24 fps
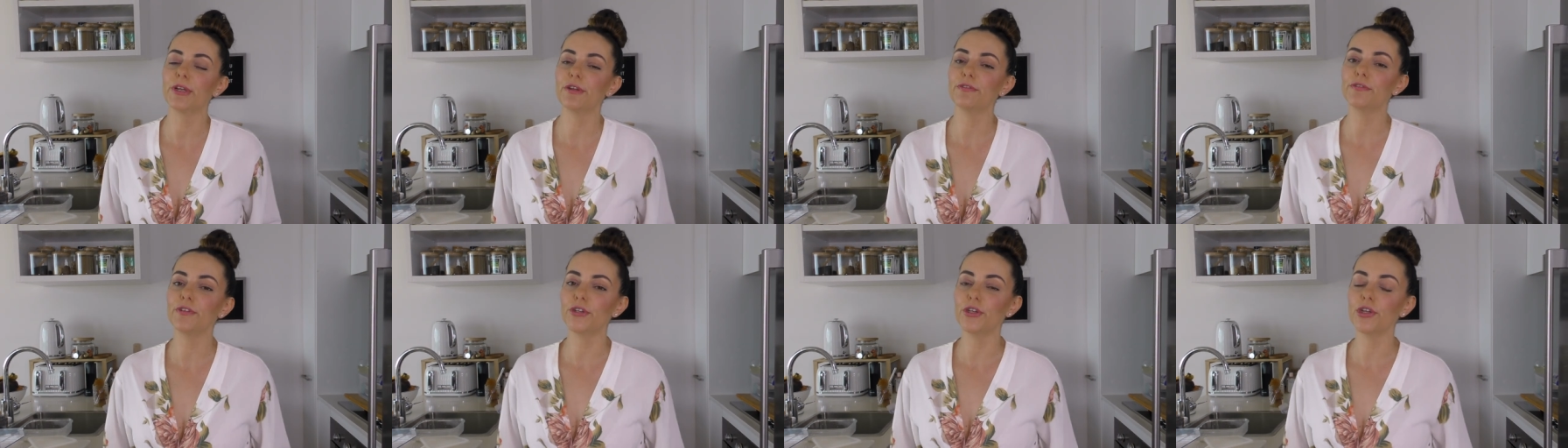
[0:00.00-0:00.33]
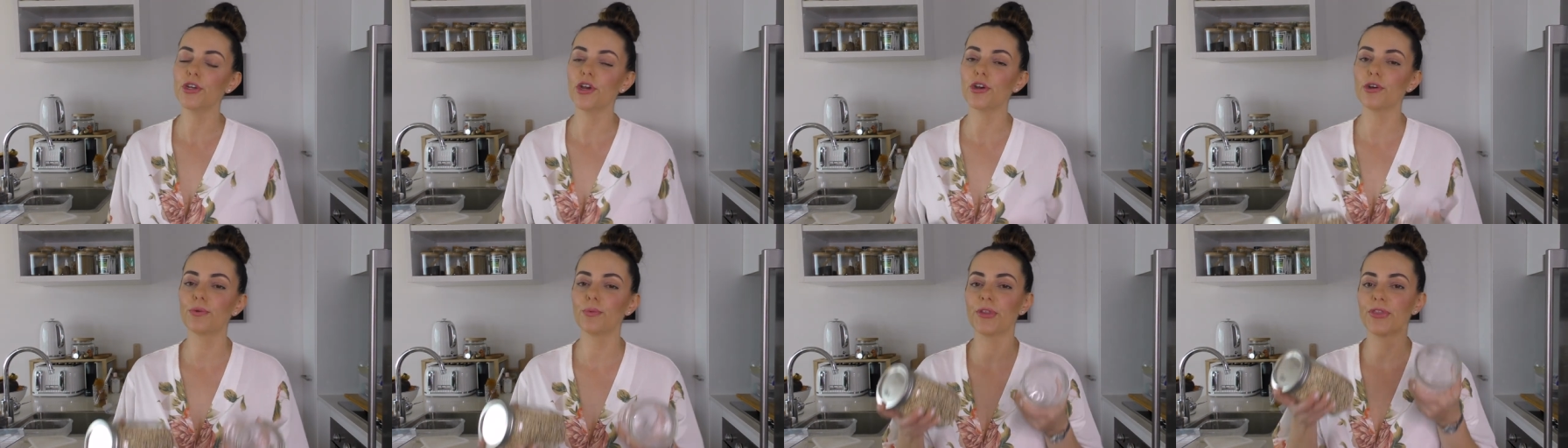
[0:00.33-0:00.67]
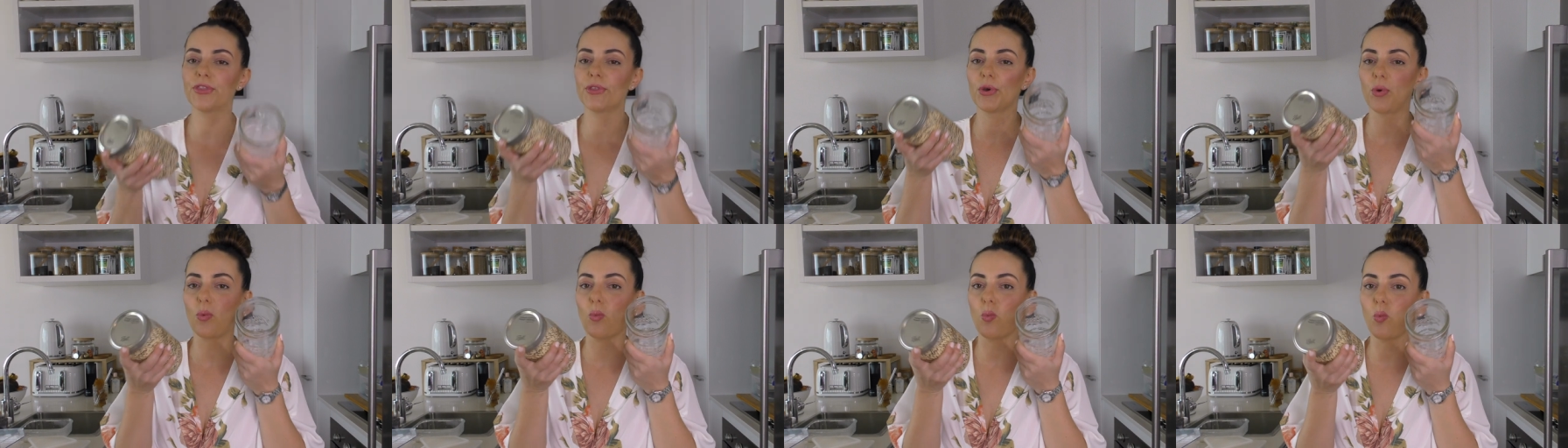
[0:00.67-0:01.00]
if you go
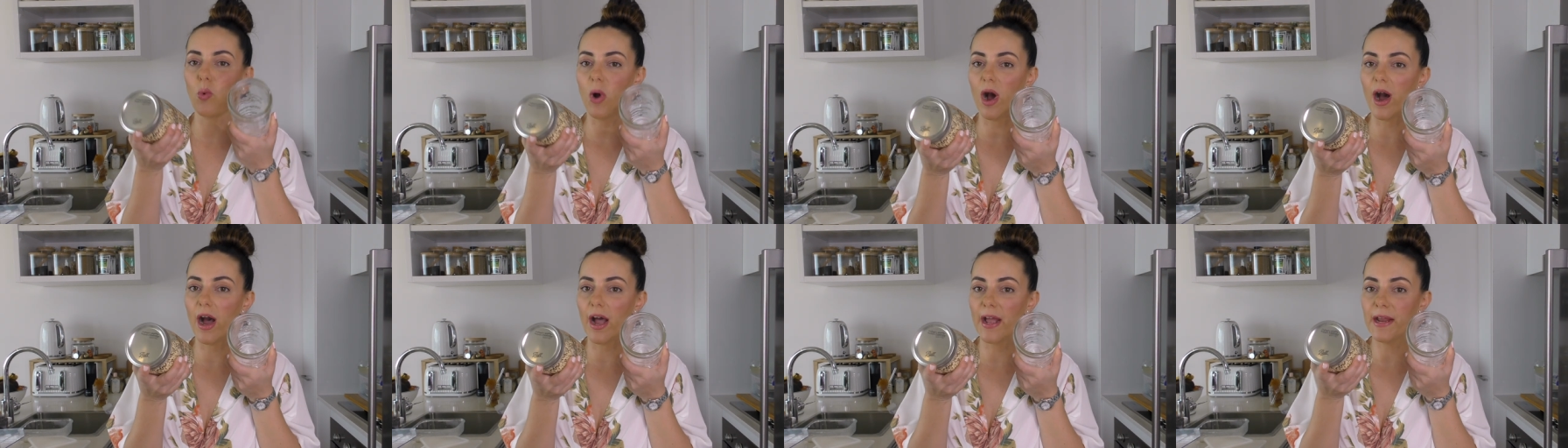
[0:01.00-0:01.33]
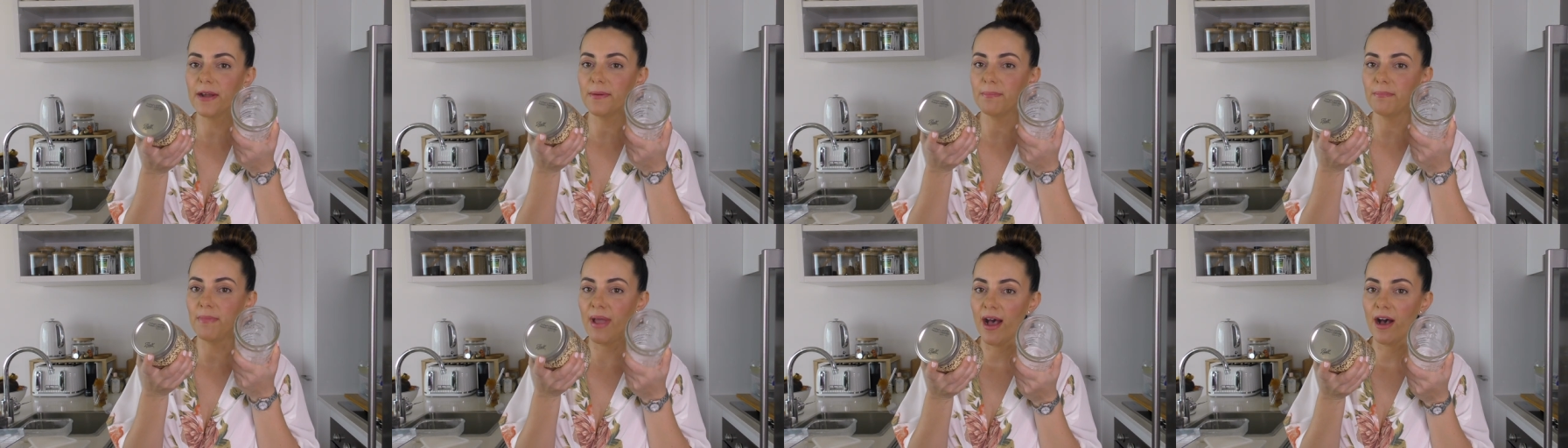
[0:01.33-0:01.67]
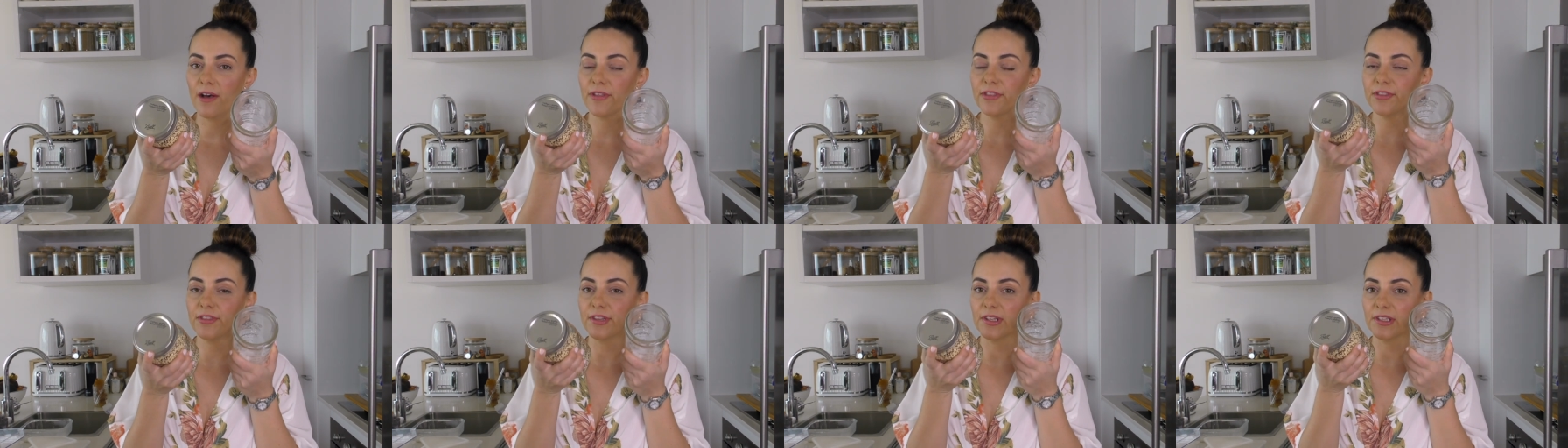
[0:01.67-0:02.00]
with the wide
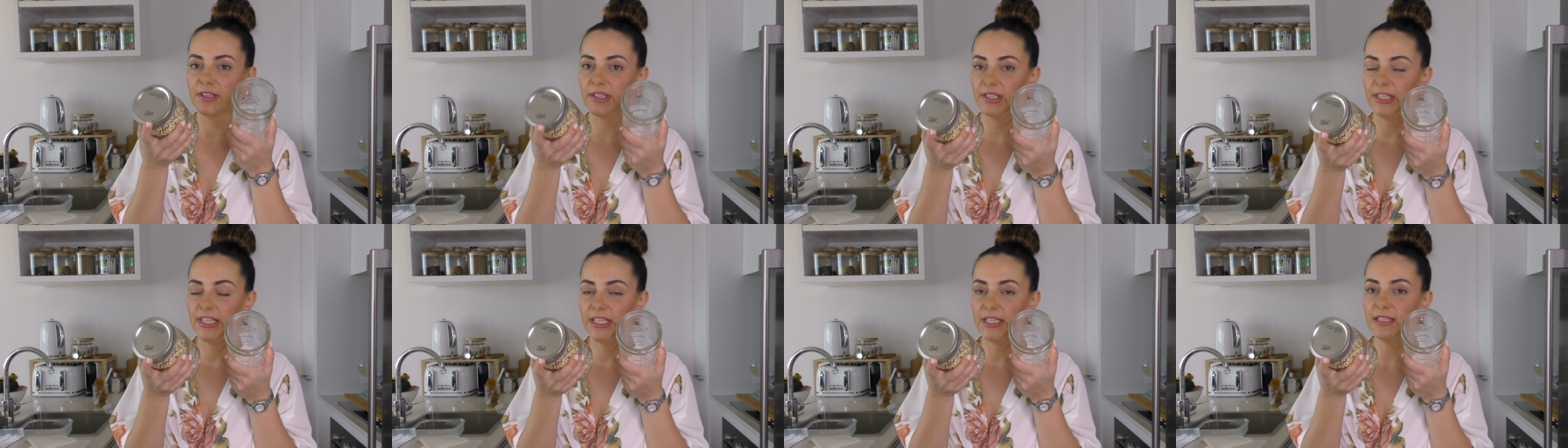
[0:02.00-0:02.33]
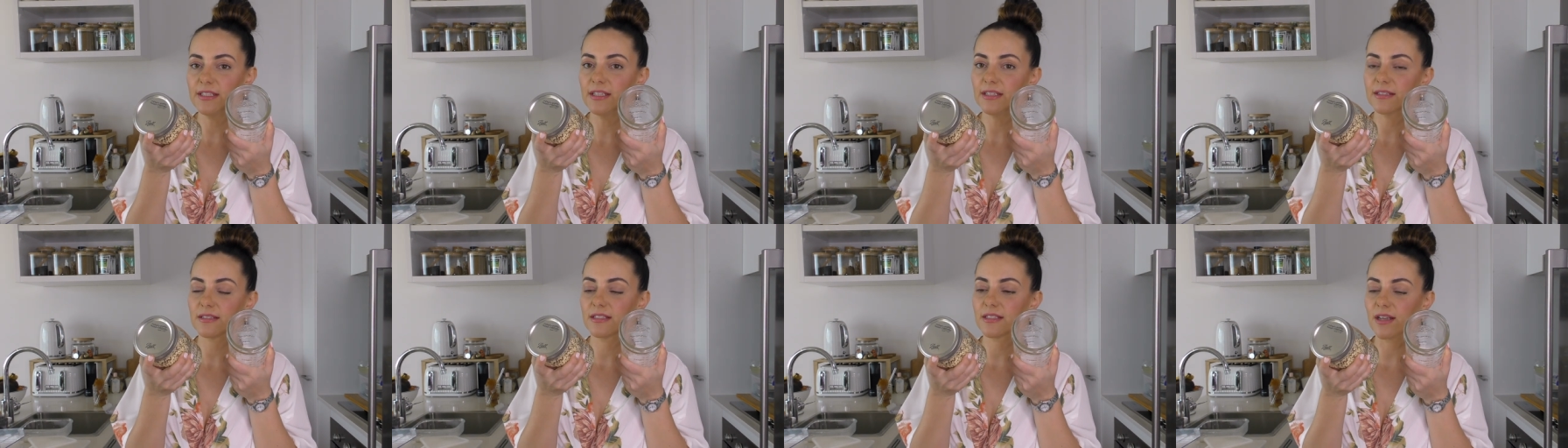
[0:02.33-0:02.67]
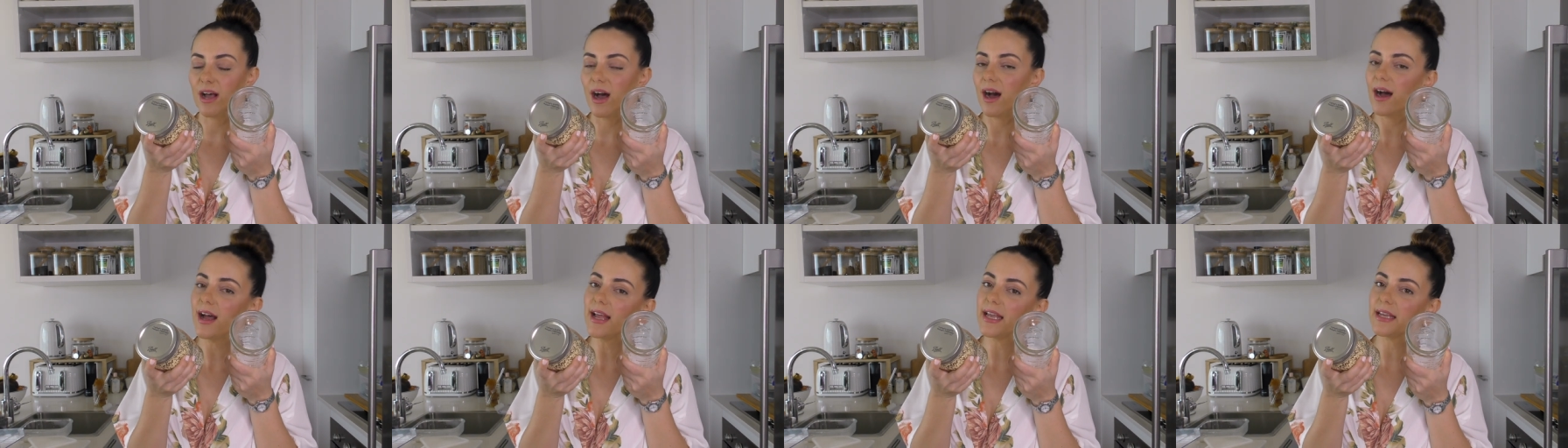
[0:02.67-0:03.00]
mouth lid
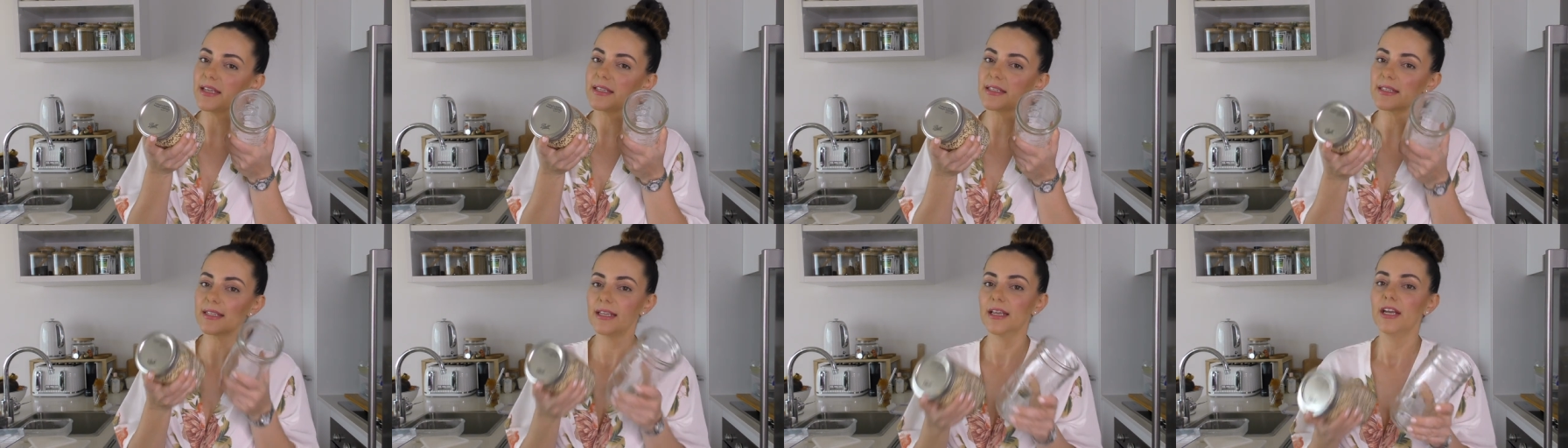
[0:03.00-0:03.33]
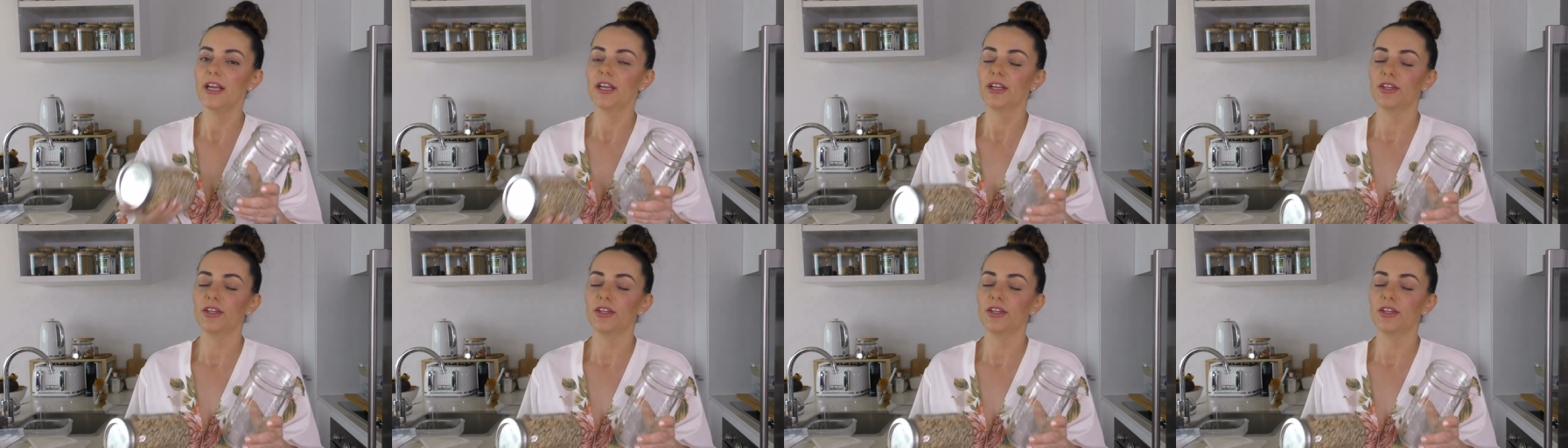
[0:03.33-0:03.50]
size